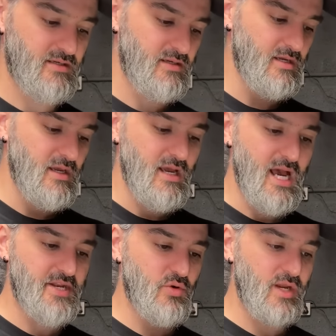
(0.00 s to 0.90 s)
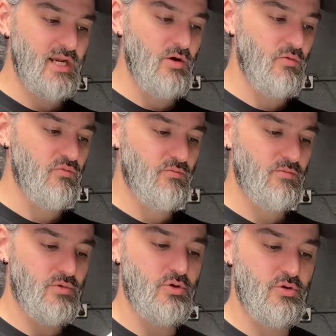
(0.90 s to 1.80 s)
I had a quick little
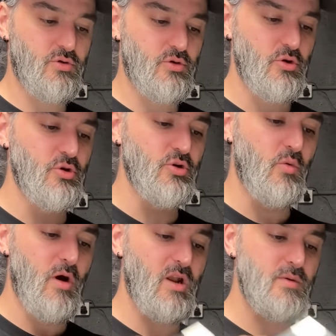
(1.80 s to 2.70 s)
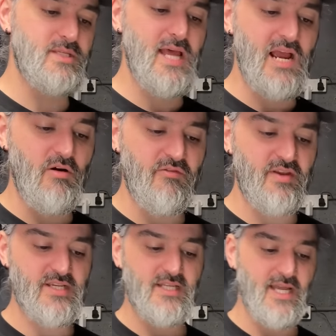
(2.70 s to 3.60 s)
Google while I was there,
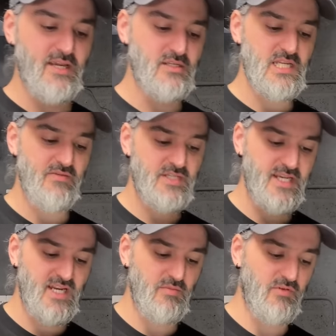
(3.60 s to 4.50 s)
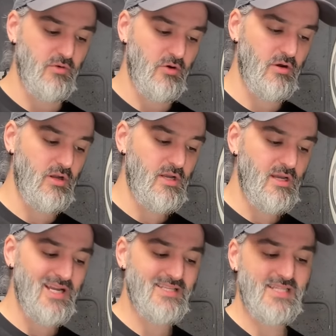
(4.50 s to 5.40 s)
obviously, because I've never seen it before.
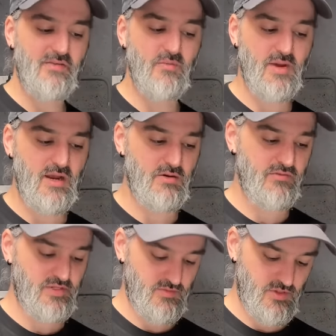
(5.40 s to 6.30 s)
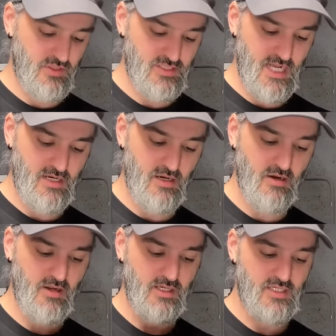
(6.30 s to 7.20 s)
And £7 for some used Lego,
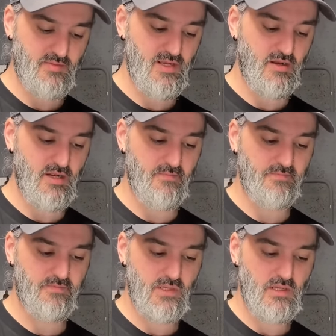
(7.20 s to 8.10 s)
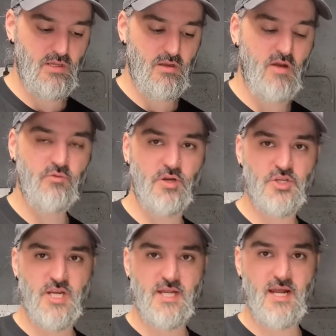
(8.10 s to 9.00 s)
like, it's a bit like, I've got to
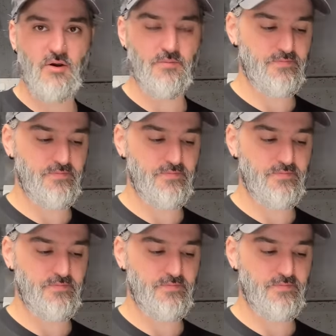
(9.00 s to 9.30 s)
check it out.